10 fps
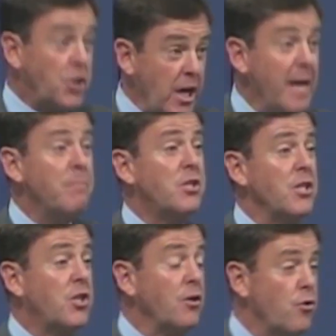James
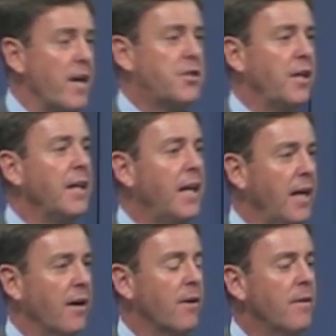is addressing
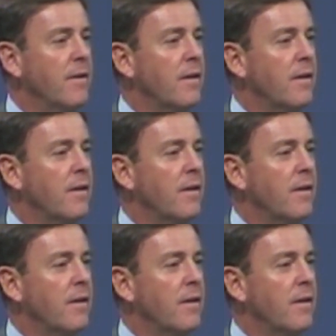here